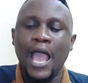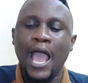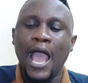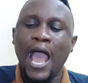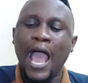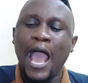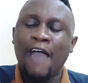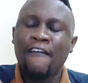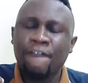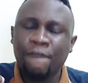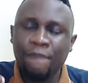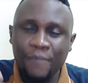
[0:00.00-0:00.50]

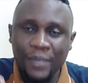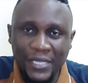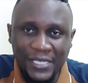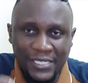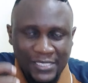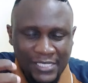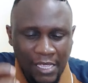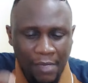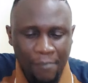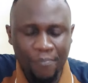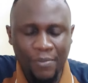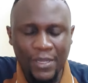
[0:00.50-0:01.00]
have been
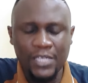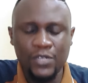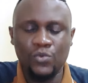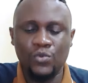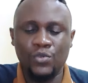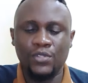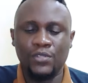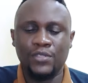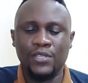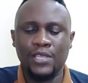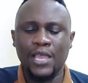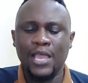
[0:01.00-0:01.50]
tampered
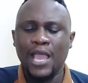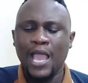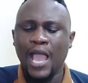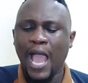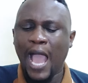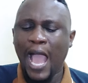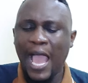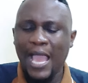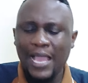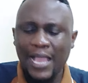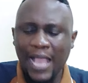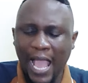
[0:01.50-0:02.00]
with.
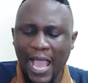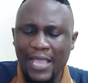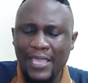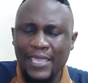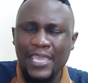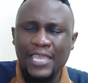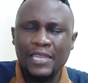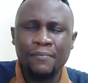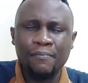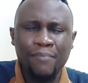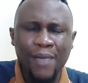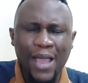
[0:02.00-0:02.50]

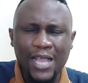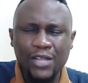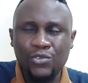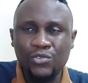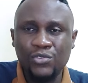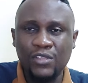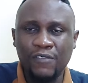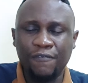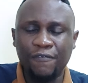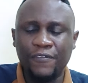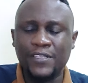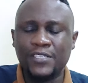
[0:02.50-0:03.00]
Again, back to
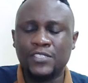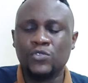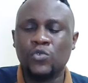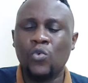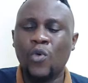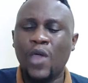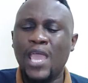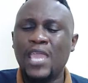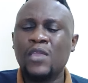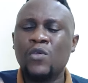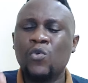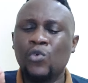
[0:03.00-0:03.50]
the feet.
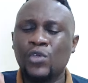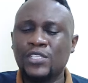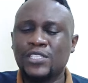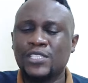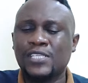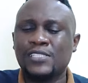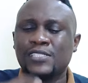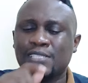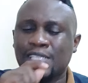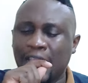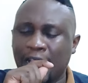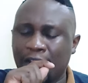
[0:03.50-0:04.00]
Why
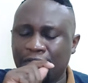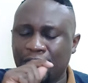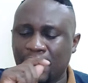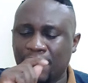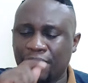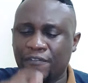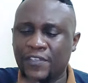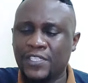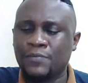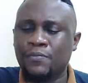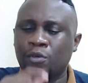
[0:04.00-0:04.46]
witches love the feet?